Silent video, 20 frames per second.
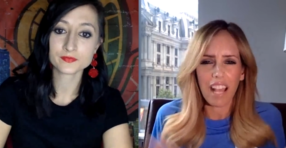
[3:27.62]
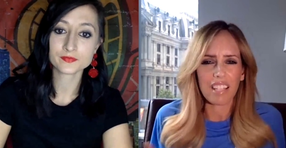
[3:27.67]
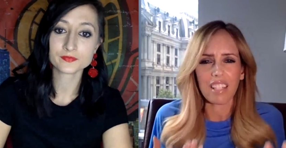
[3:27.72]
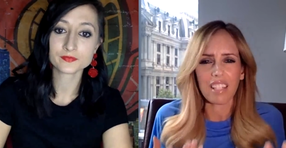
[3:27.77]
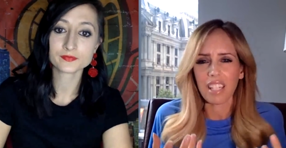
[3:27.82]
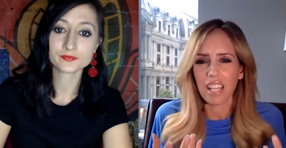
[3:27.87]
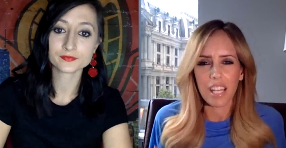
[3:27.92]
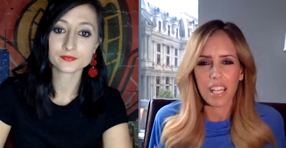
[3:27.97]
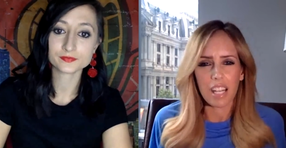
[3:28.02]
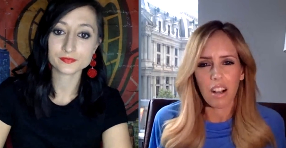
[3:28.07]

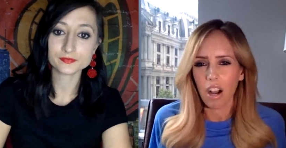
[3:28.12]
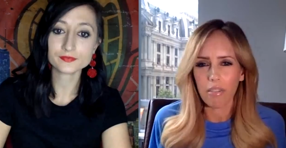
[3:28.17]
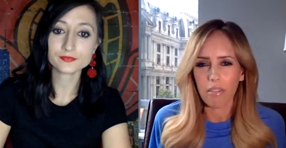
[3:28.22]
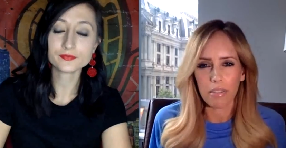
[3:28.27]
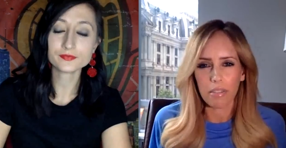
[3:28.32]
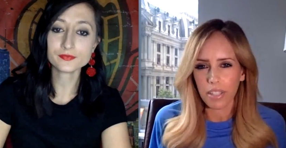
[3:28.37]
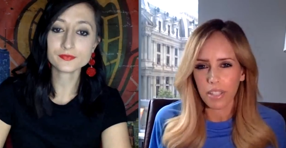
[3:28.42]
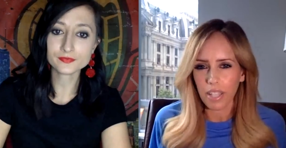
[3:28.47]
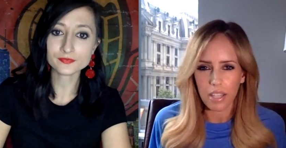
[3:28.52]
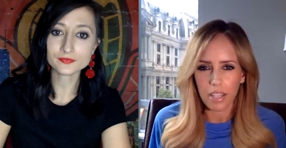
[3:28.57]
Speaker 1: fascinating
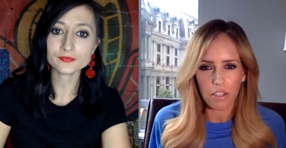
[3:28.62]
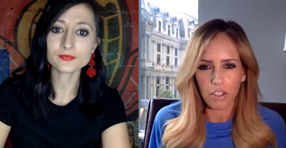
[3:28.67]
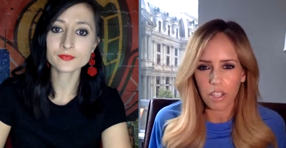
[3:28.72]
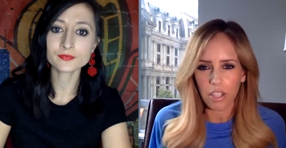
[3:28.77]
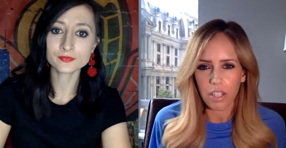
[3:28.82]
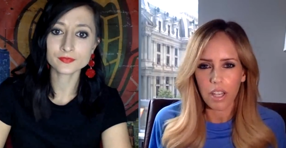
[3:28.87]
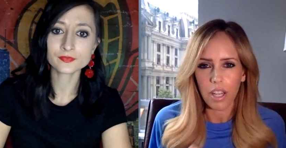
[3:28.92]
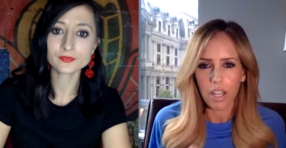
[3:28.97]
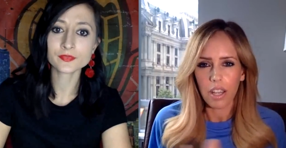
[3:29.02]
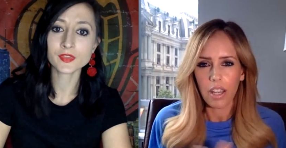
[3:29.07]

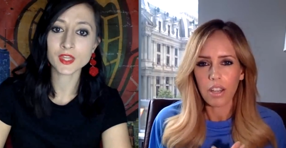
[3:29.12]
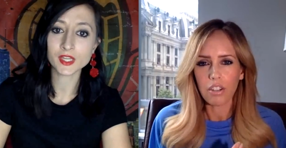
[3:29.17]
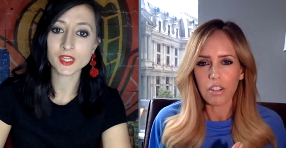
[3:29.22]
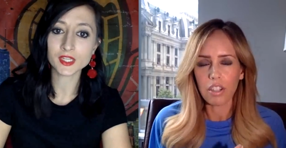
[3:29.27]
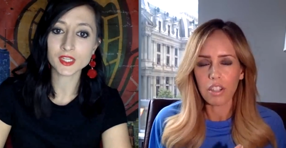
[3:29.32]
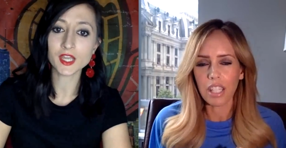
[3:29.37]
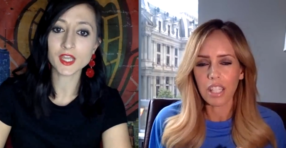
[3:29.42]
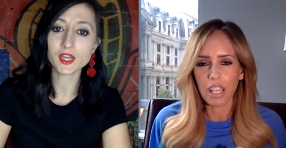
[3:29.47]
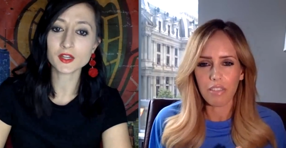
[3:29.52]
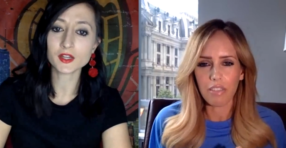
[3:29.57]
conversation.
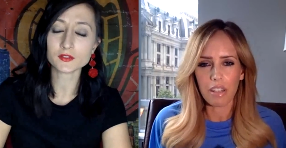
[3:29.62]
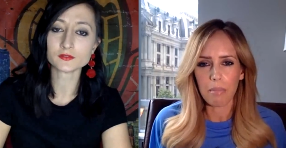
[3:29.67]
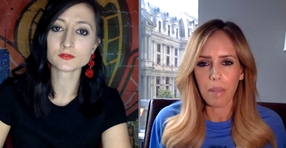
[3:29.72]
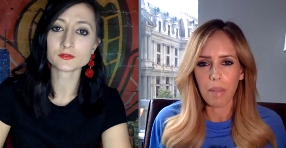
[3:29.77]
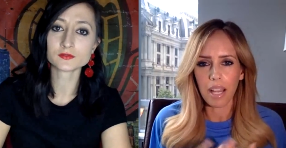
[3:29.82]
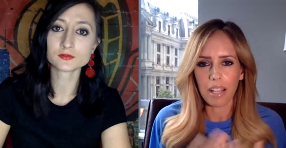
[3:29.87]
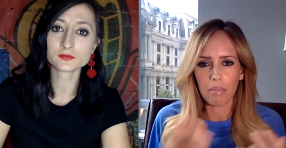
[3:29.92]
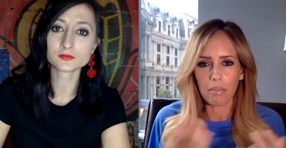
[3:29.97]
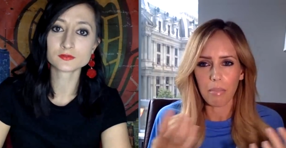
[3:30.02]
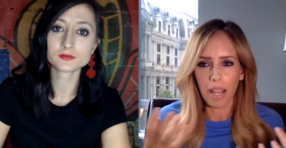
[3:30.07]
Just yeah. giving
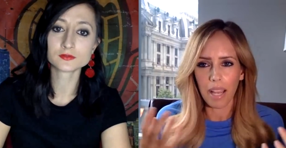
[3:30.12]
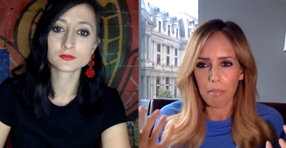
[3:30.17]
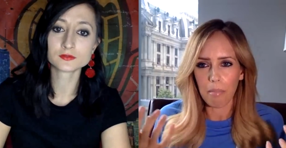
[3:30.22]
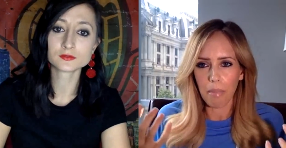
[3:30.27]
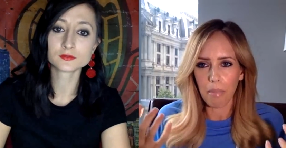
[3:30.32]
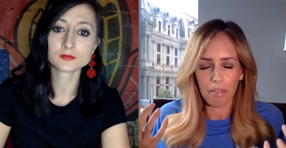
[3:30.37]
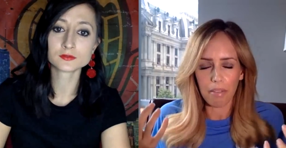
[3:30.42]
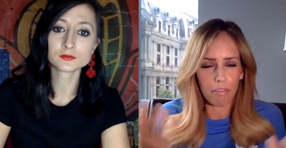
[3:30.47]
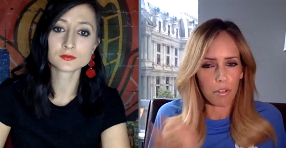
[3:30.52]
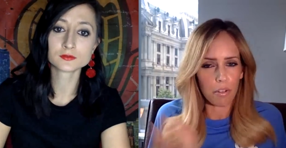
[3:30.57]
my,
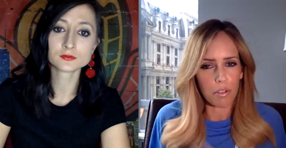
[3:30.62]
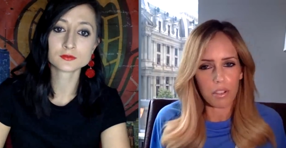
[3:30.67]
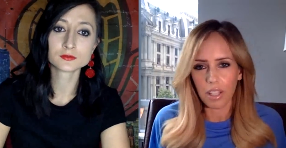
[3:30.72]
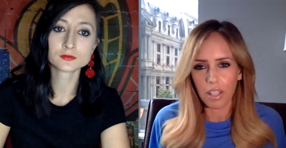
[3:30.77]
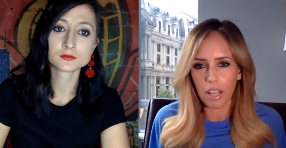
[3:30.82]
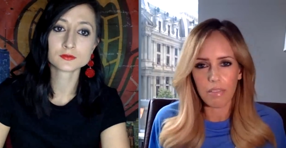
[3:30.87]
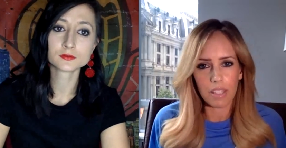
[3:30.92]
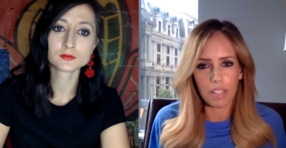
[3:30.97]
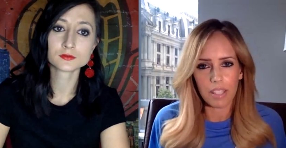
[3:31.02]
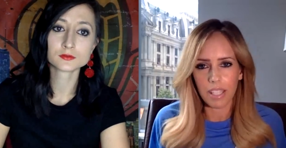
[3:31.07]
my, my first
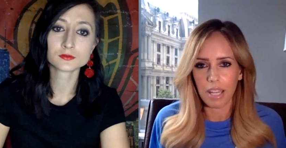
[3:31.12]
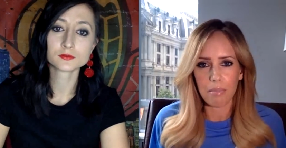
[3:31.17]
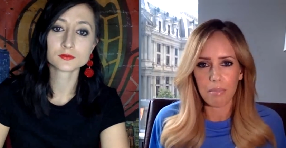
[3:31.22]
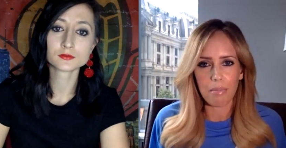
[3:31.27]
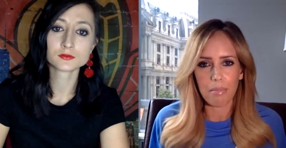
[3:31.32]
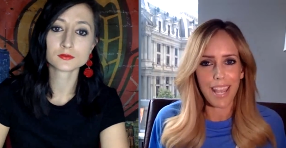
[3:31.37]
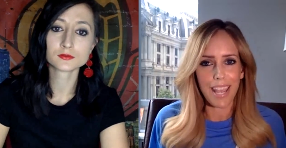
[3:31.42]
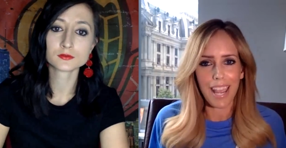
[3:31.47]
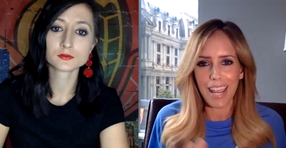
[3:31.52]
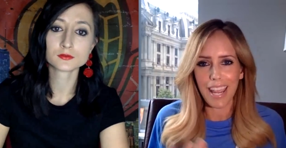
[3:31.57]
love is the
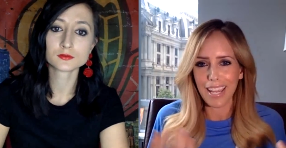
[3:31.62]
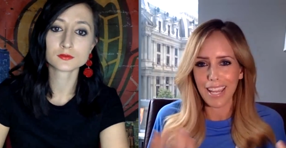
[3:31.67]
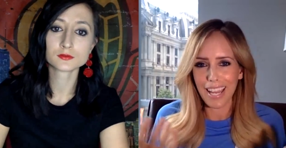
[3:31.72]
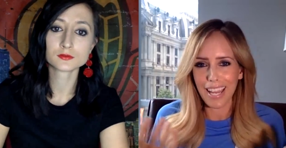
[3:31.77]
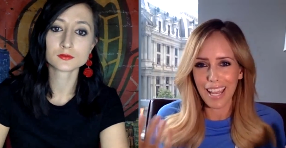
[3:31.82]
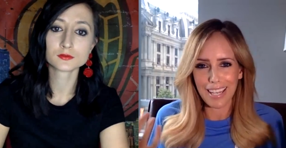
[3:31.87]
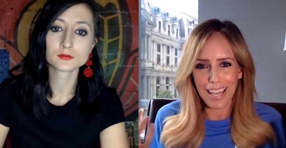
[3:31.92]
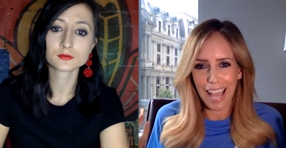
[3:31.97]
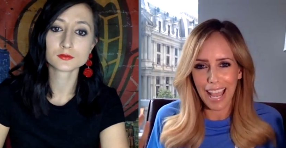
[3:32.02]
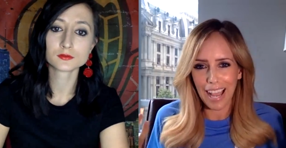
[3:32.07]
NBA and,
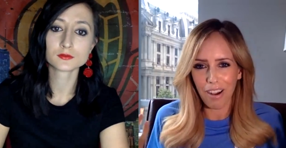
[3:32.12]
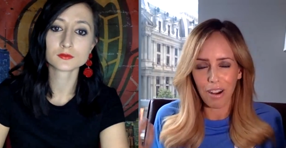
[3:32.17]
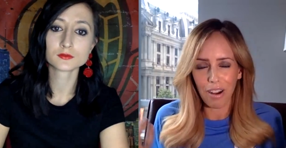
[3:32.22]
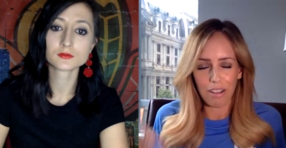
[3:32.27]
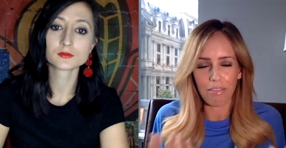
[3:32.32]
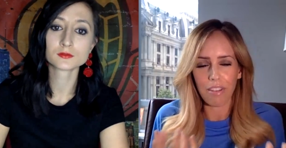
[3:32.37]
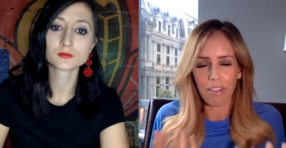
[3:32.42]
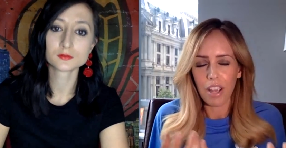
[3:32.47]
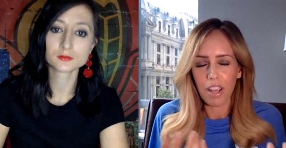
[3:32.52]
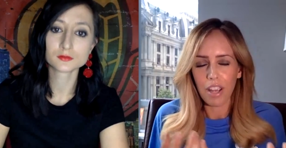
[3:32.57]
and now
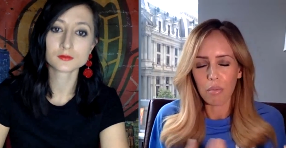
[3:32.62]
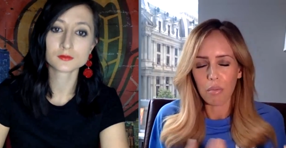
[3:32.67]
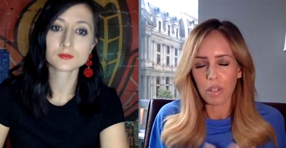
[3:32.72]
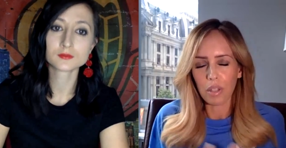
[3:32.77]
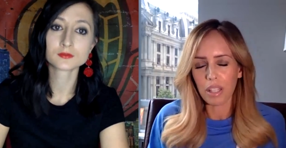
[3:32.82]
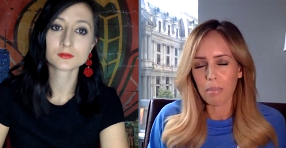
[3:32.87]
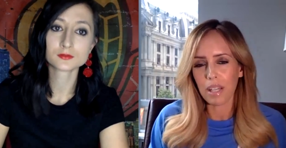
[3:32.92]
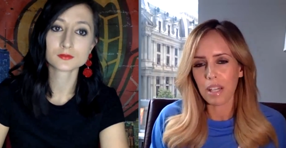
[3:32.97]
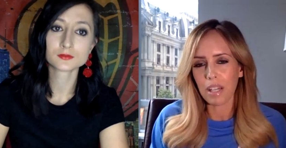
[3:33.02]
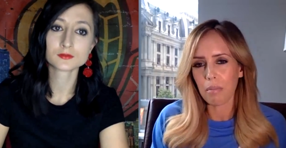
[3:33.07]
I've
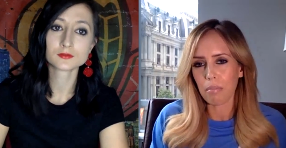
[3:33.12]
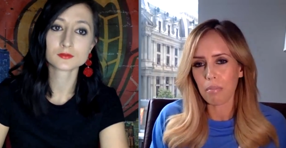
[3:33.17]
really been